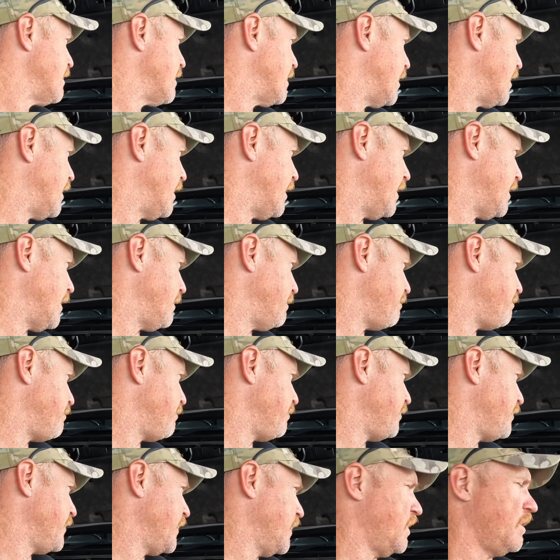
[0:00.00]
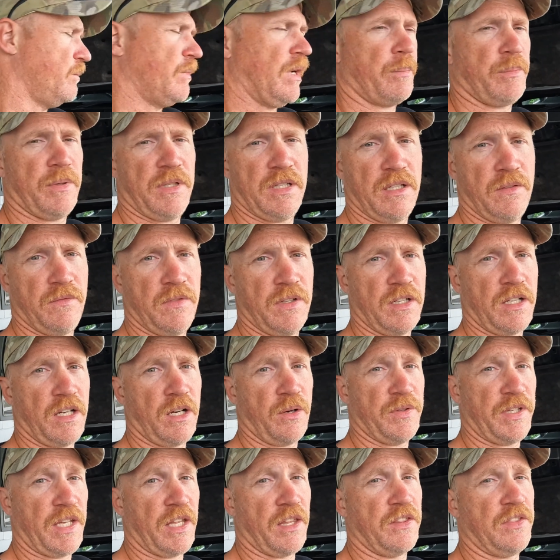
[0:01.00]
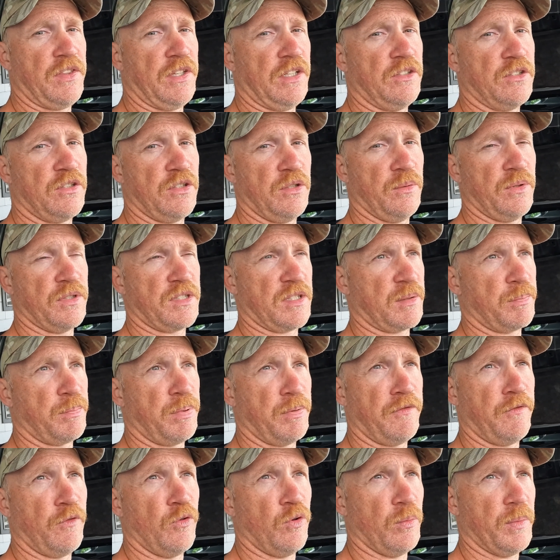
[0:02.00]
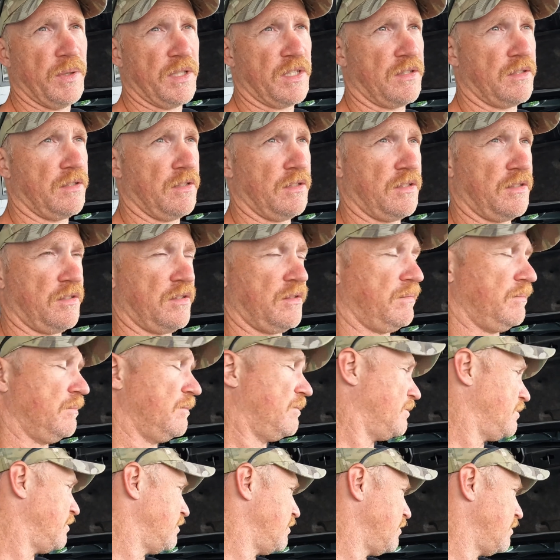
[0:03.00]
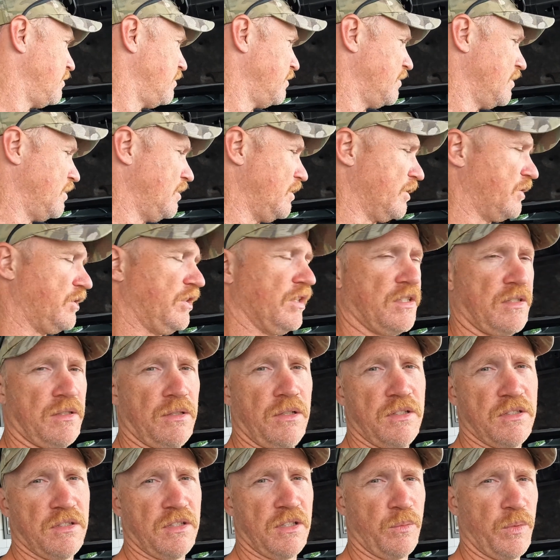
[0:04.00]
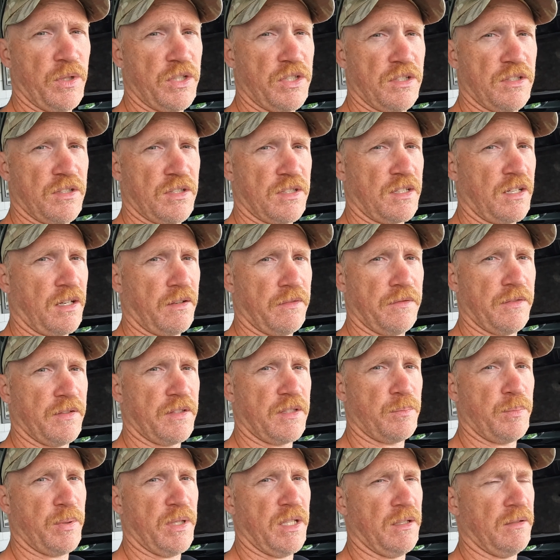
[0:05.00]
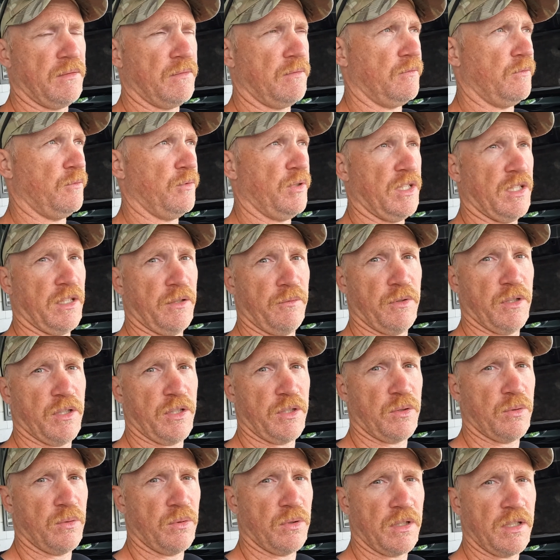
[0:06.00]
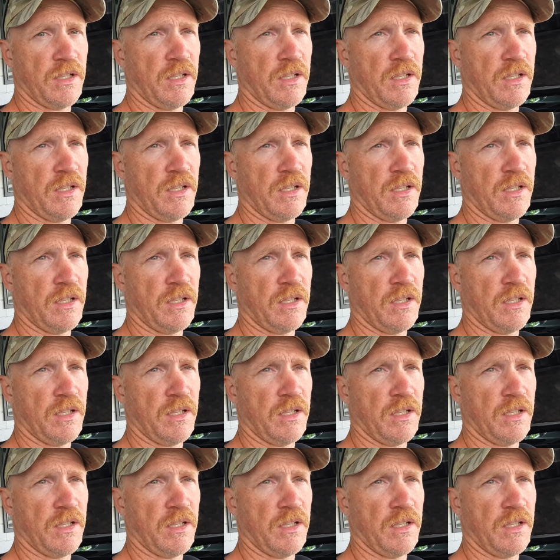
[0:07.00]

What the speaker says: So I'm happy to give it a go. And the other thing too is its performance. It's like just using the winch and stuff, it's been really, really good.